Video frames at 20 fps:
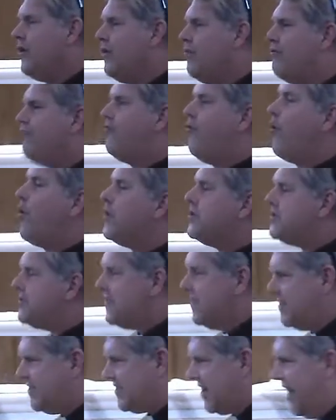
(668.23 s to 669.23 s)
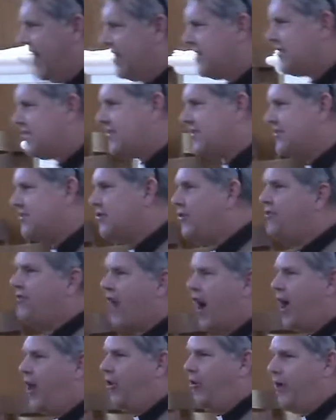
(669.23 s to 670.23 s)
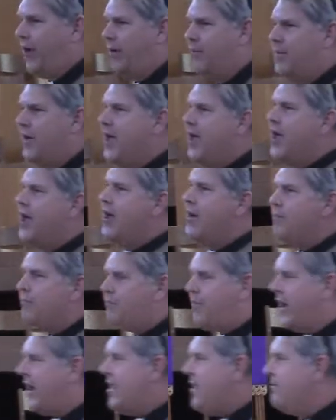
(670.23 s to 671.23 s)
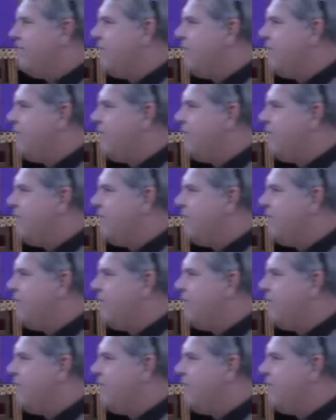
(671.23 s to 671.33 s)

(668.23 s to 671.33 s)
forces us to follow him, but he